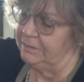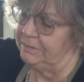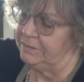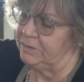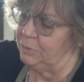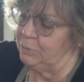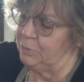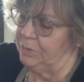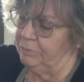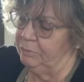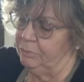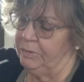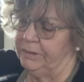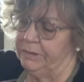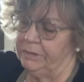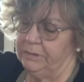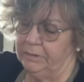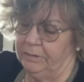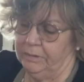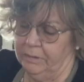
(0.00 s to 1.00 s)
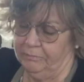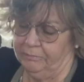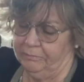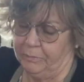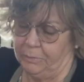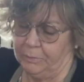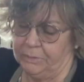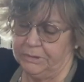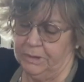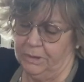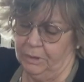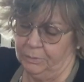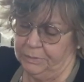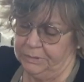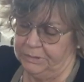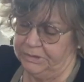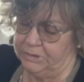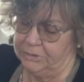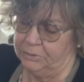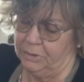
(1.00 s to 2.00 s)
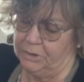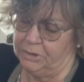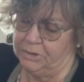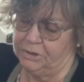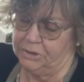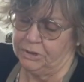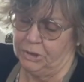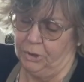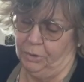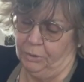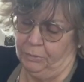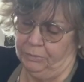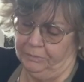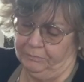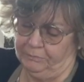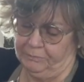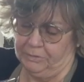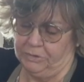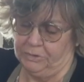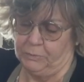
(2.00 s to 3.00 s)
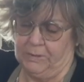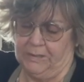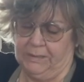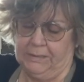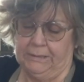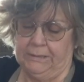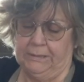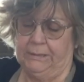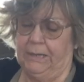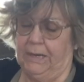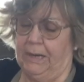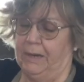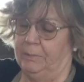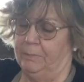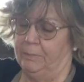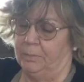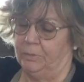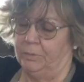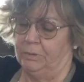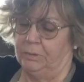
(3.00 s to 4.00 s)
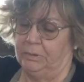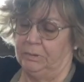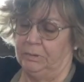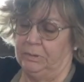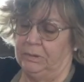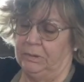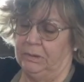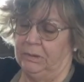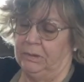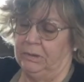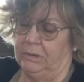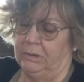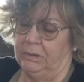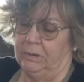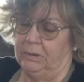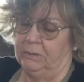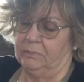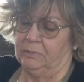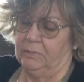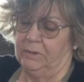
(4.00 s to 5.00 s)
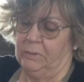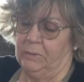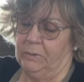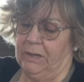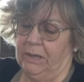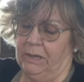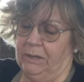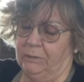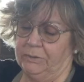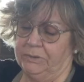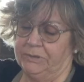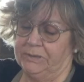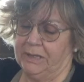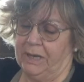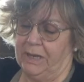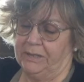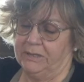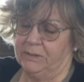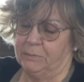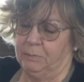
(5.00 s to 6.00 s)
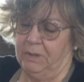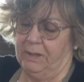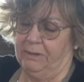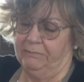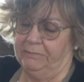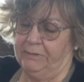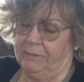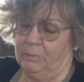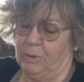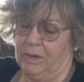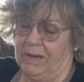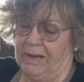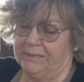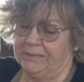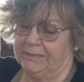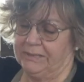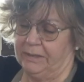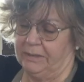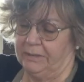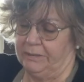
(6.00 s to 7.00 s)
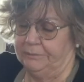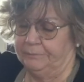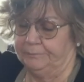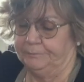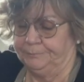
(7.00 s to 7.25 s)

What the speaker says: So we're really looking forward to going to our show the first weekend in April. We're going to go to Scottsbluff, Nebraska,